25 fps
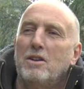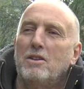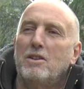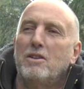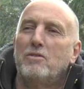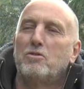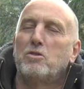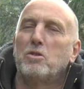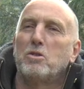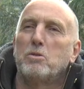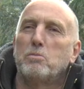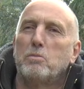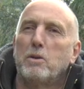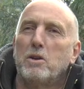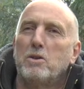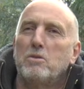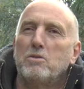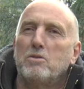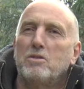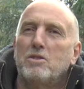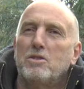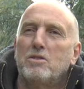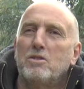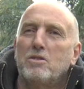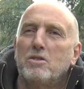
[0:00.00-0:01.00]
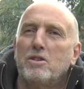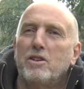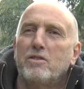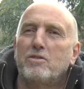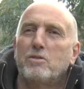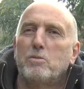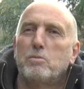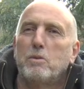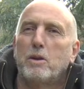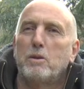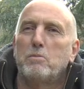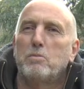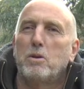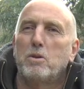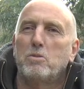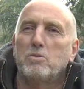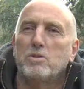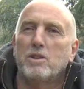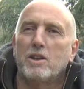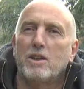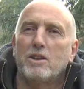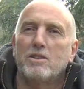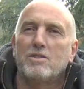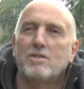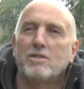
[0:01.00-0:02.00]
lived on a boat did not have to pay poll
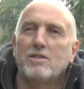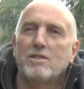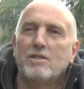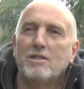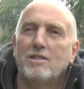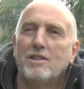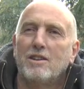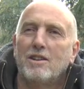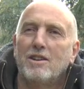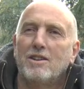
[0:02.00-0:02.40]
tax,